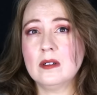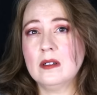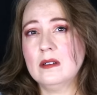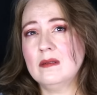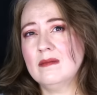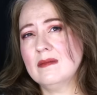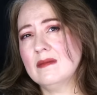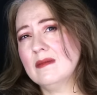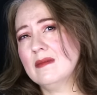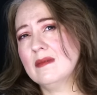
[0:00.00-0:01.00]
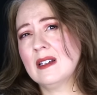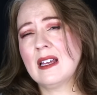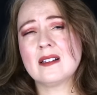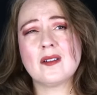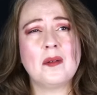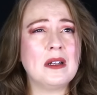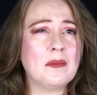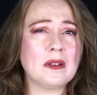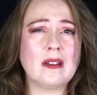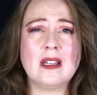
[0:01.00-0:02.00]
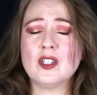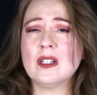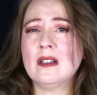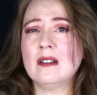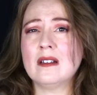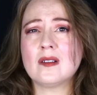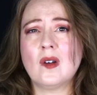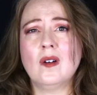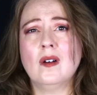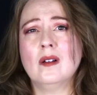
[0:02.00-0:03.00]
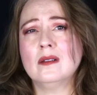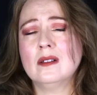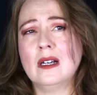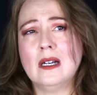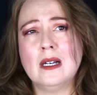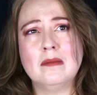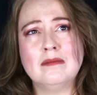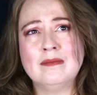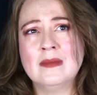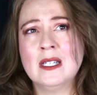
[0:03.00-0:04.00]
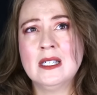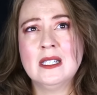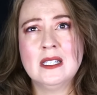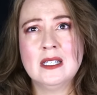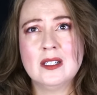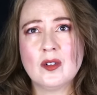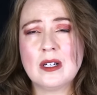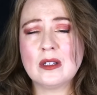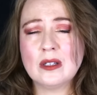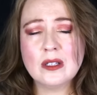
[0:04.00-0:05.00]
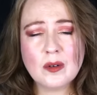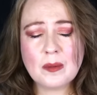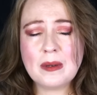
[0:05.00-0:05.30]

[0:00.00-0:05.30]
And again, it's all manipulation. It's all um, trying to lower